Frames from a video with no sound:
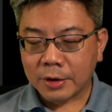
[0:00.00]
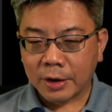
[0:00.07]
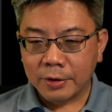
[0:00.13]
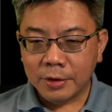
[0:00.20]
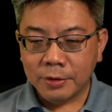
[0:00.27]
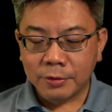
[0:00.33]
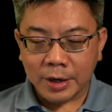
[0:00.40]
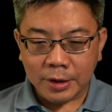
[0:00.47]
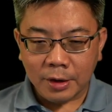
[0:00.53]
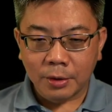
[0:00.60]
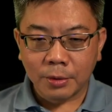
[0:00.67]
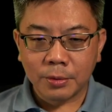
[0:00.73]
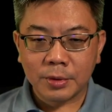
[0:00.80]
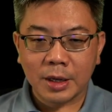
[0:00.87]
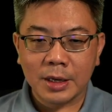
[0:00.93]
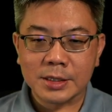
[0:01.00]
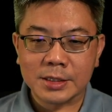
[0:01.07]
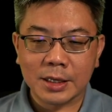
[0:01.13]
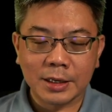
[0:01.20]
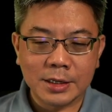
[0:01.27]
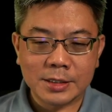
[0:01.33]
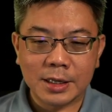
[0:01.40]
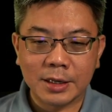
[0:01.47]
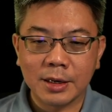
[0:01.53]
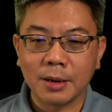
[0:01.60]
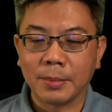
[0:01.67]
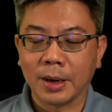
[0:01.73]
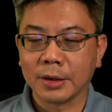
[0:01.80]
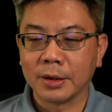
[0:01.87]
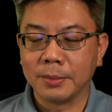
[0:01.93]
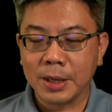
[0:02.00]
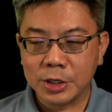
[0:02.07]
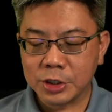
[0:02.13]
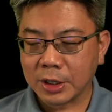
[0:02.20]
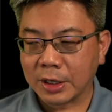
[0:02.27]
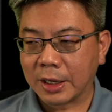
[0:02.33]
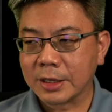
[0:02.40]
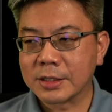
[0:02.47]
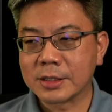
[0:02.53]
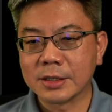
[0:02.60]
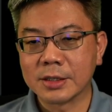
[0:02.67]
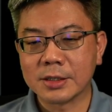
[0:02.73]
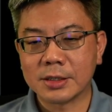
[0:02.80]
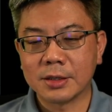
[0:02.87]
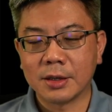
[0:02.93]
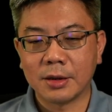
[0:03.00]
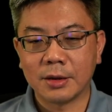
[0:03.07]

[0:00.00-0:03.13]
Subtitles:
right now there is understanding among the major alliances